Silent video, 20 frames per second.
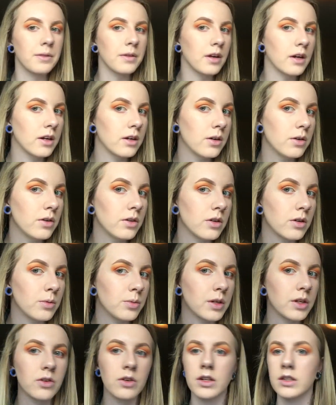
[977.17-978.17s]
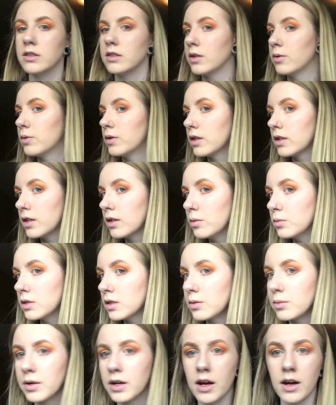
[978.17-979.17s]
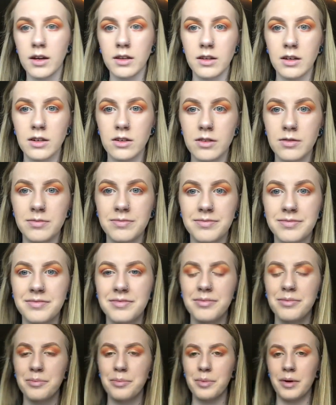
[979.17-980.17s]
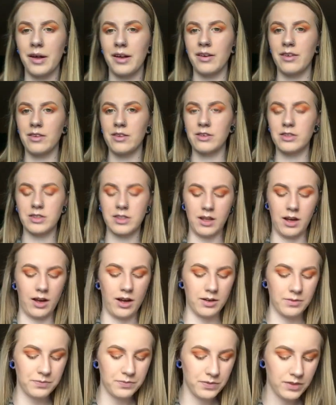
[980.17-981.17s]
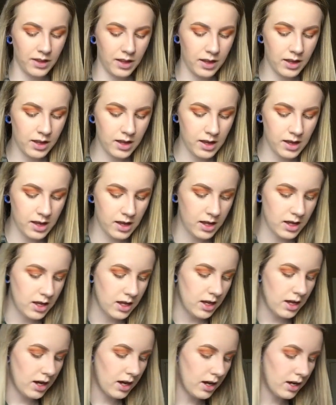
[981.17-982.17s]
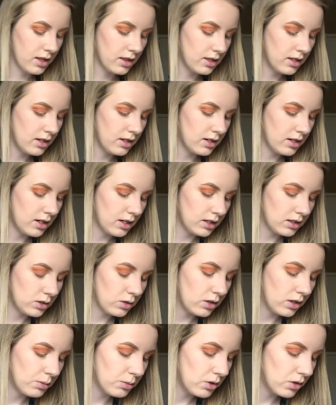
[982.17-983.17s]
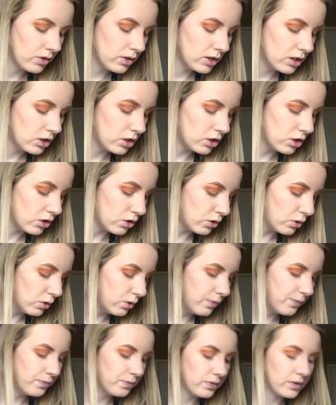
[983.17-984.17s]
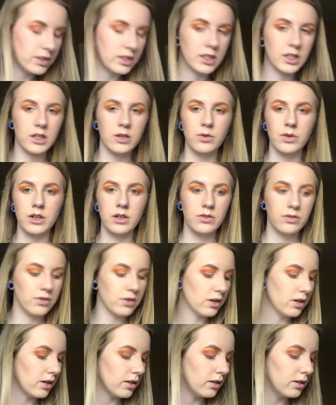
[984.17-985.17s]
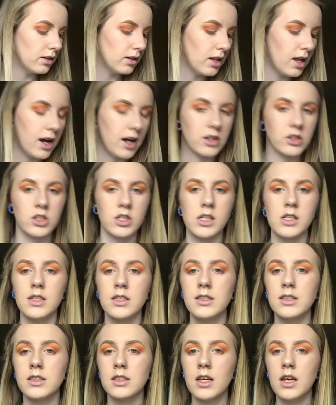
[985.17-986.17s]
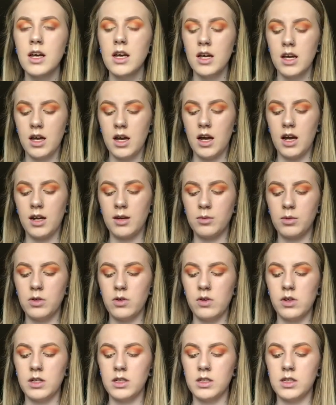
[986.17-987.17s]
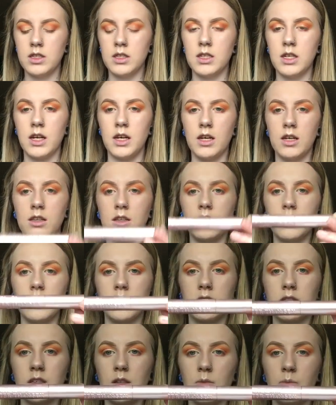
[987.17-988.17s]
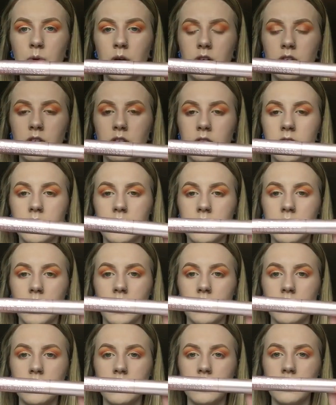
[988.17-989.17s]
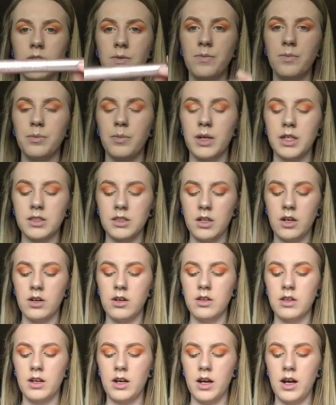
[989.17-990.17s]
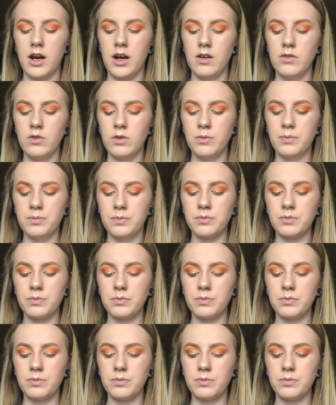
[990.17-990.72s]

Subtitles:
I go a little bit crazy when it comes to my highlighter, but there's that. And then next what I'm going to do to get ready for lashes, I'm going to take this Better Than Sex mascara that I have.